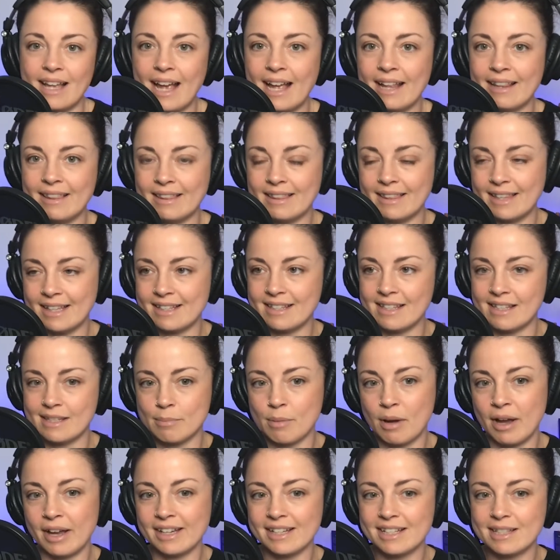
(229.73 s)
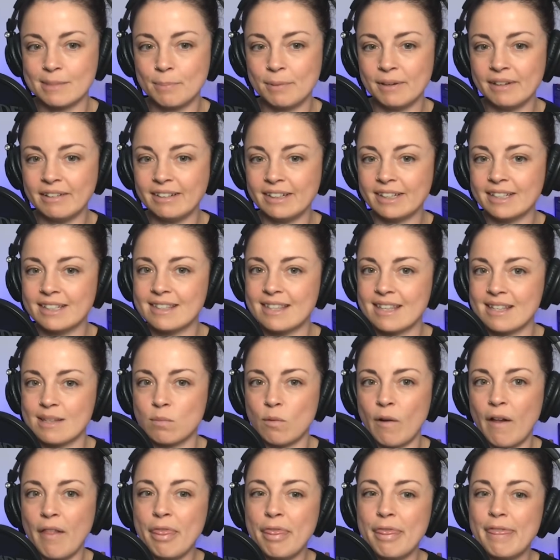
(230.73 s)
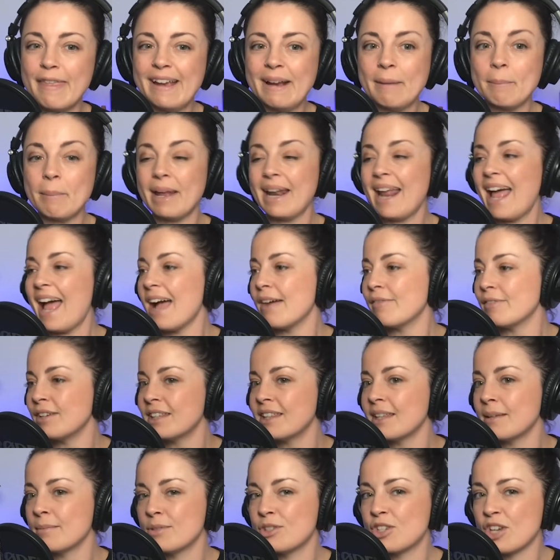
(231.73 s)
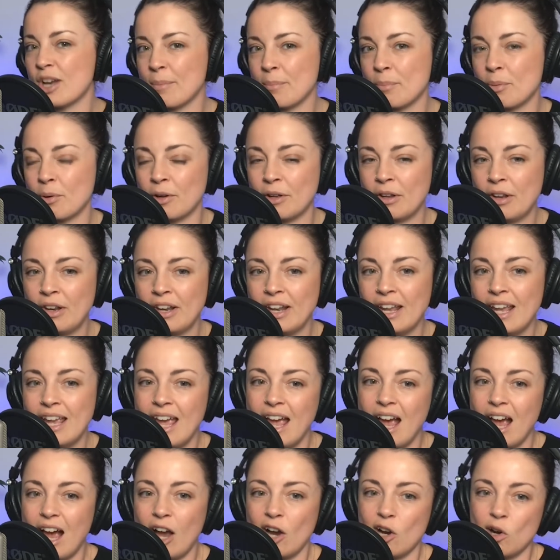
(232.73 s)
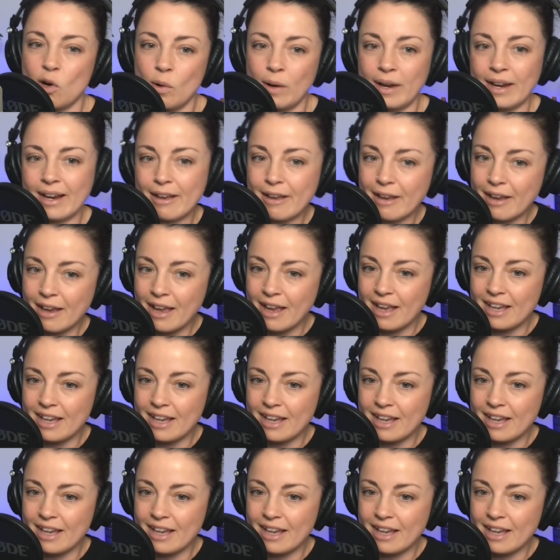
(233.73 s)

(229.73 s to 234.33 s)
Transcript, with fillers: and this is my experience is one thing, but having them jump on a quick,